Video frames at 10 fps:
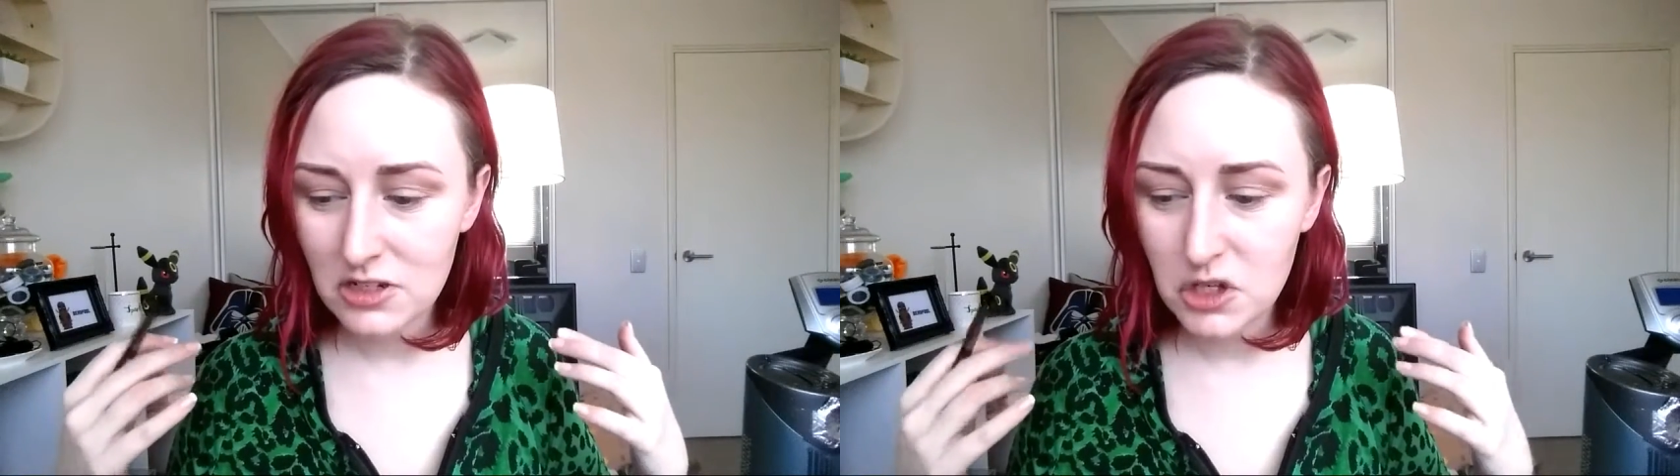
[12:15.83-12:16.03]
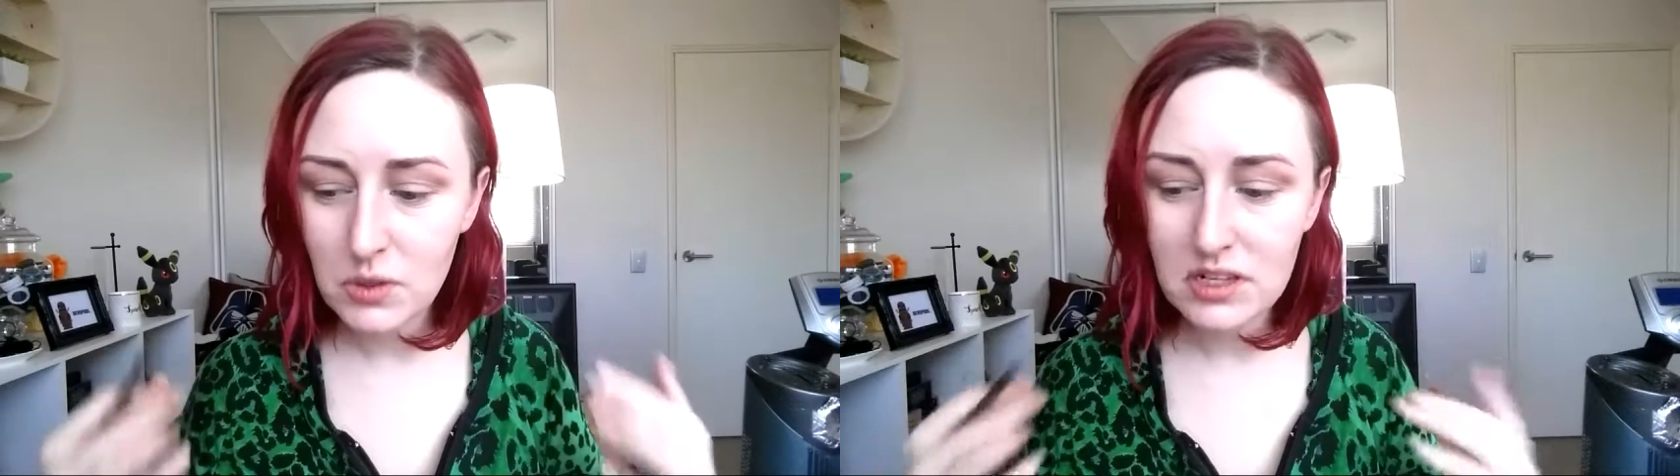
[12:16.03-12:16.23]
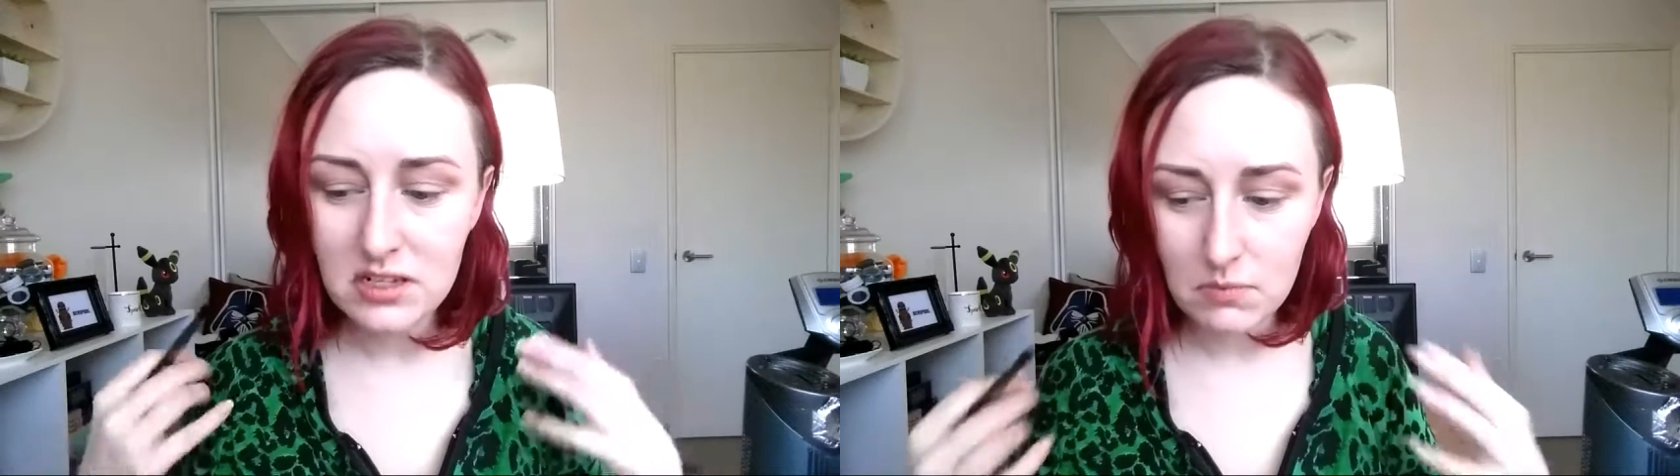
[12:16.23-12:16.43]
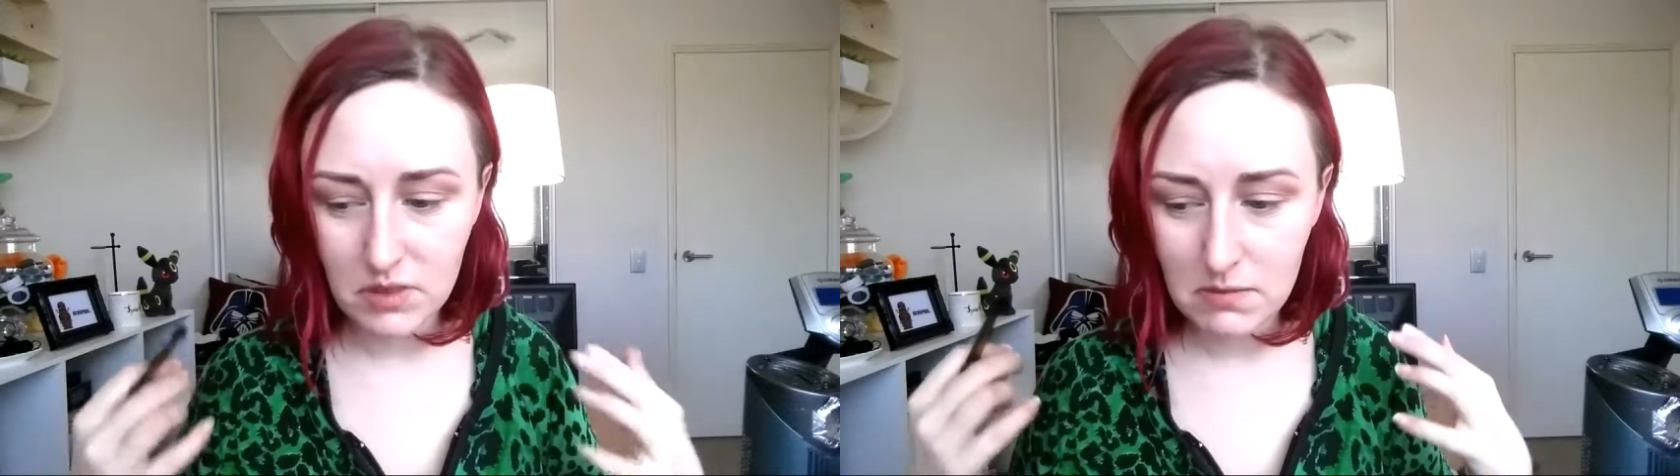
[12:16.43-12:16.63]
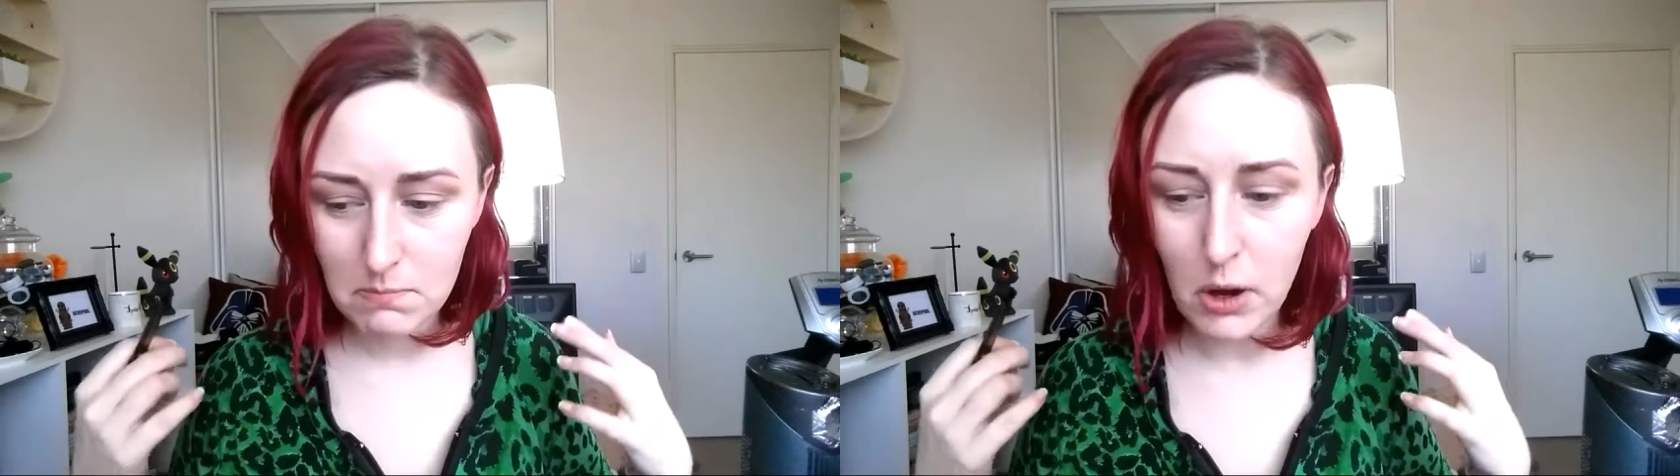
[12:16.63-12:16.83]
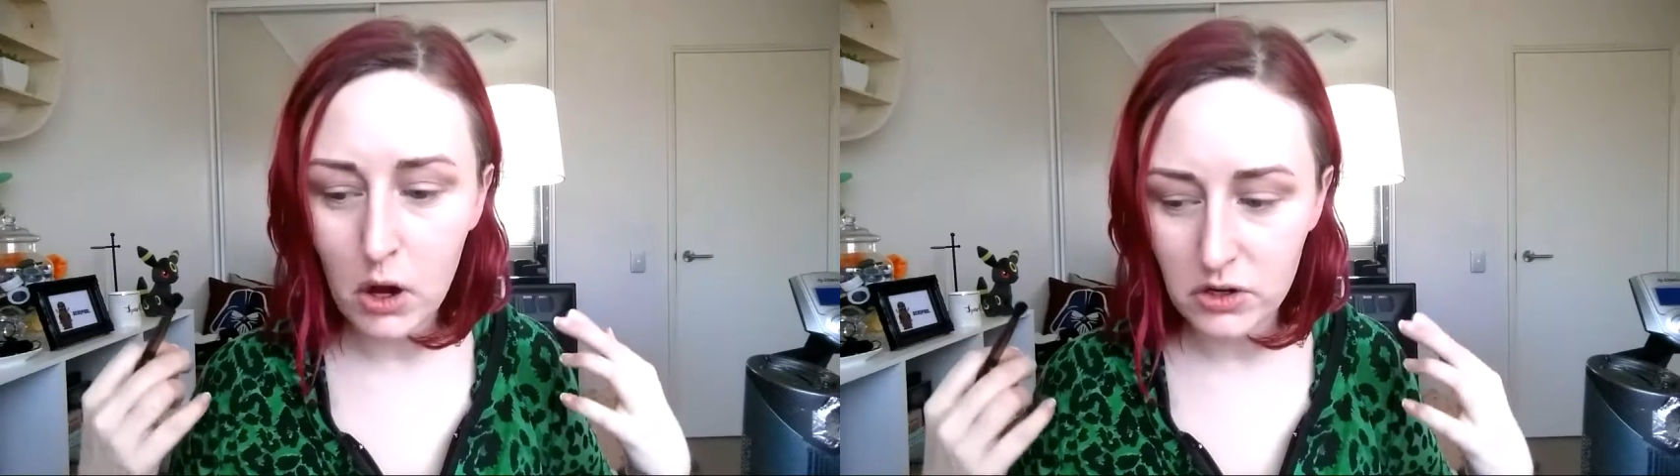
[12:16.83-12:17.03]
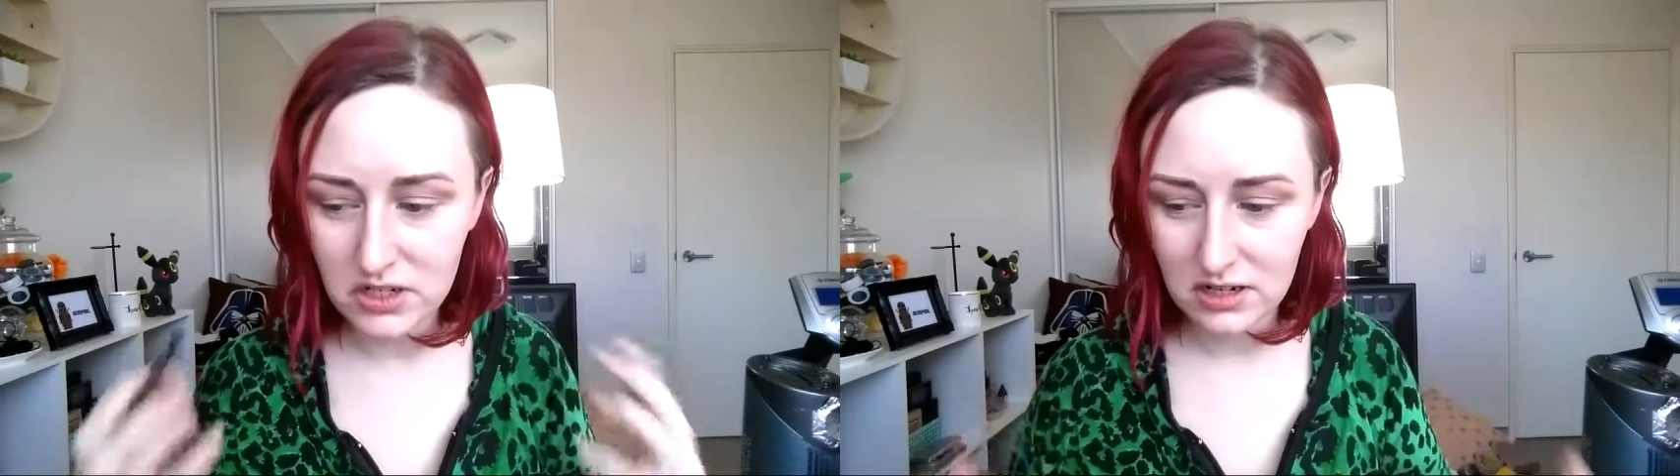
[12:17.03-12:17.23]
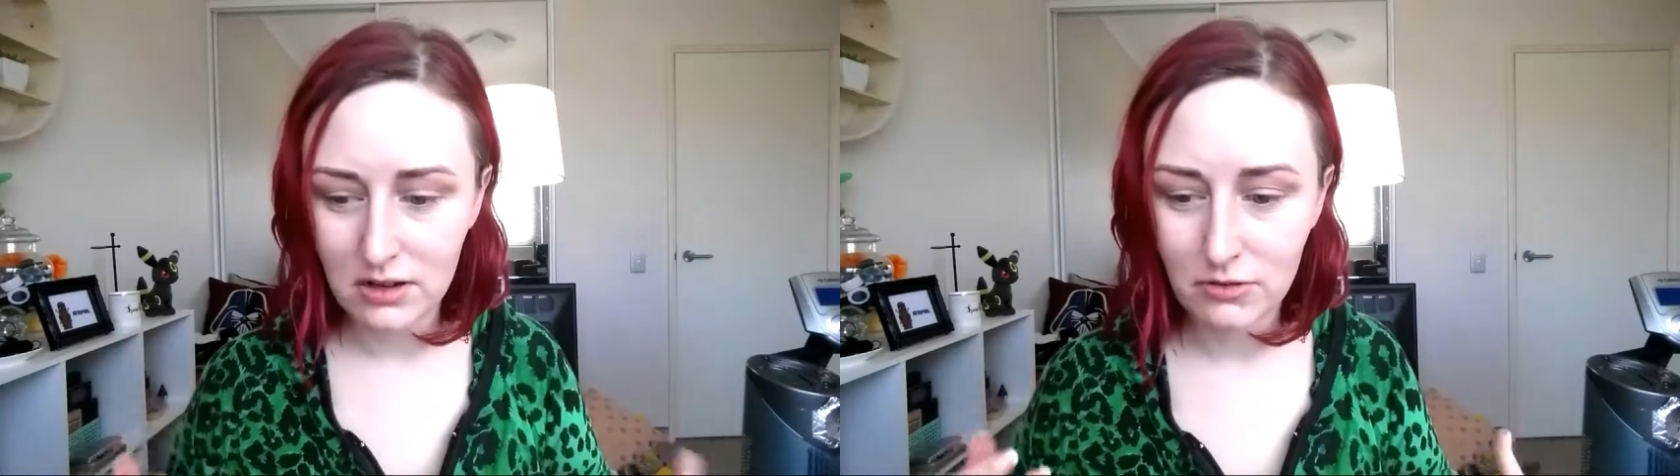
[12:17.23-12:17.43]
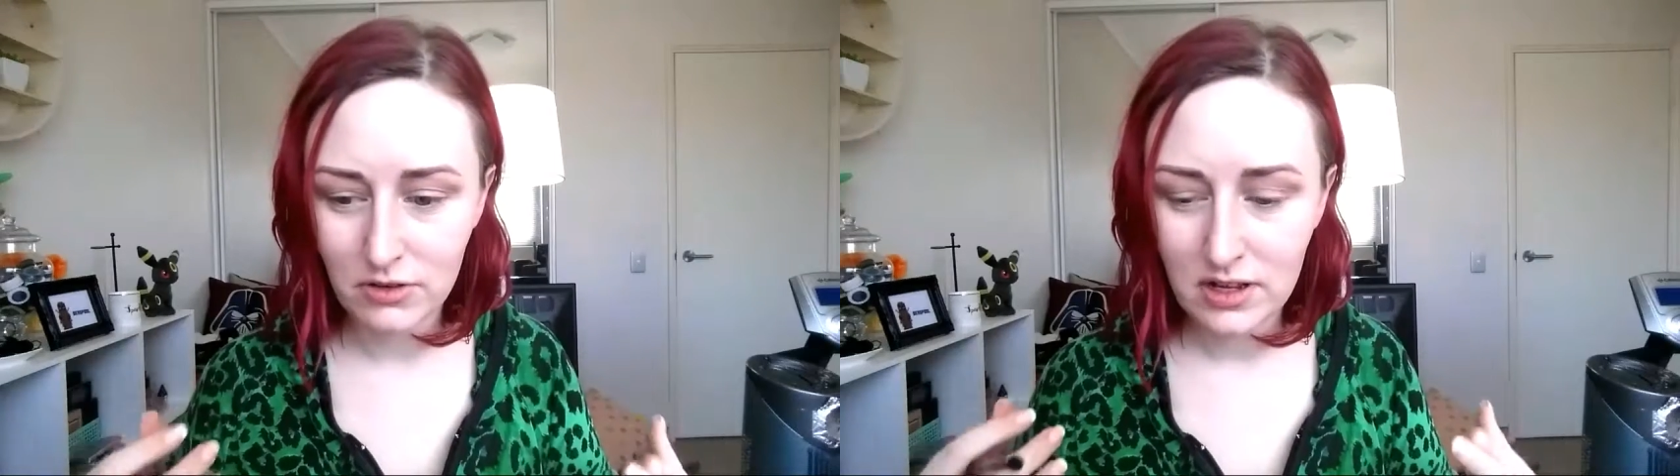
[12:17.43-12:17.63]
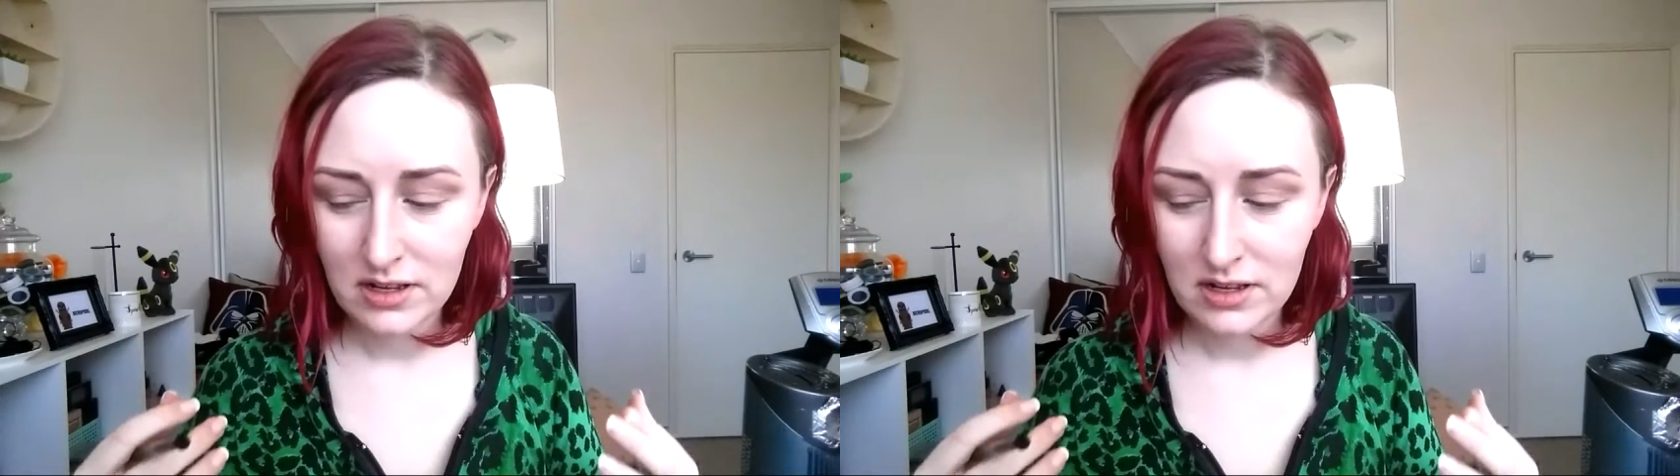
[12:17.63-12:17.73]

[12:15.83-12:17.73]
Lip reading: doing something positive